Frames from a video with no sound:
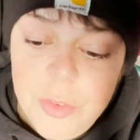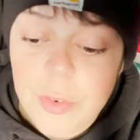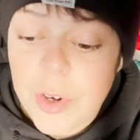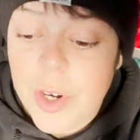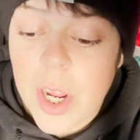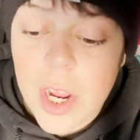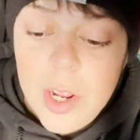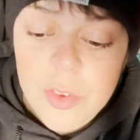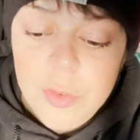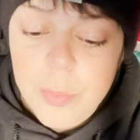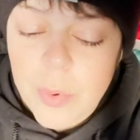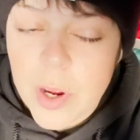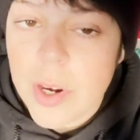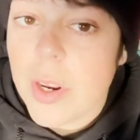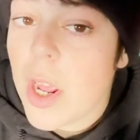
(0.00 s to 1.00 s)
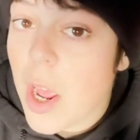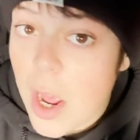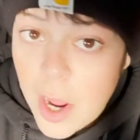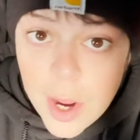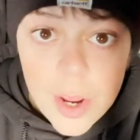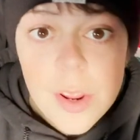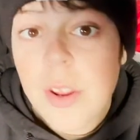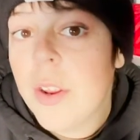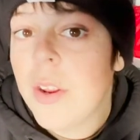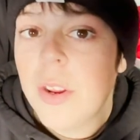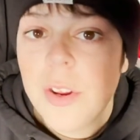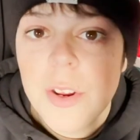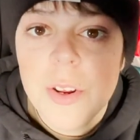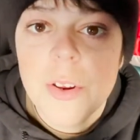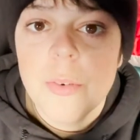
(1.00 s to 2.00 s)
three days, but hey,
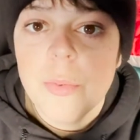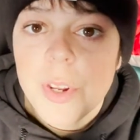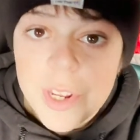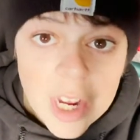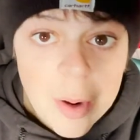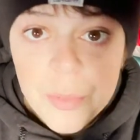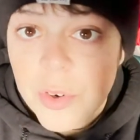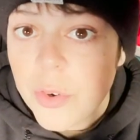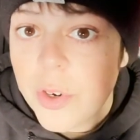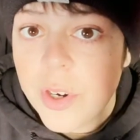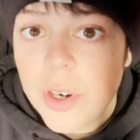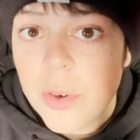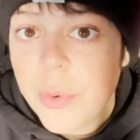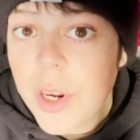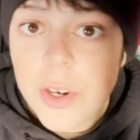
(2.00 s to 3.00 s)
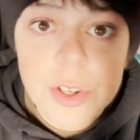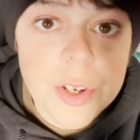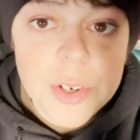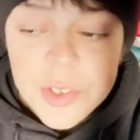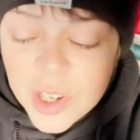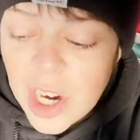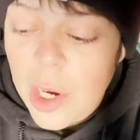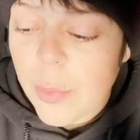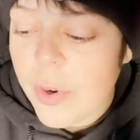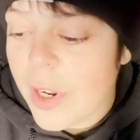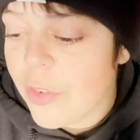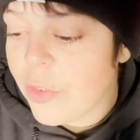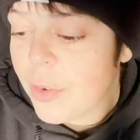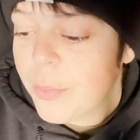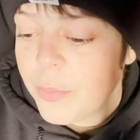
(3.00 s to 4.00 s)
we camped out here, we had a good time, we
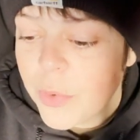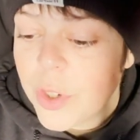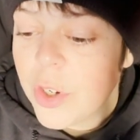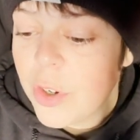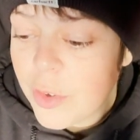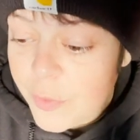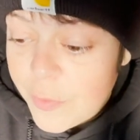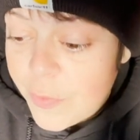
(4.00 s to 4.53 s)
ate some good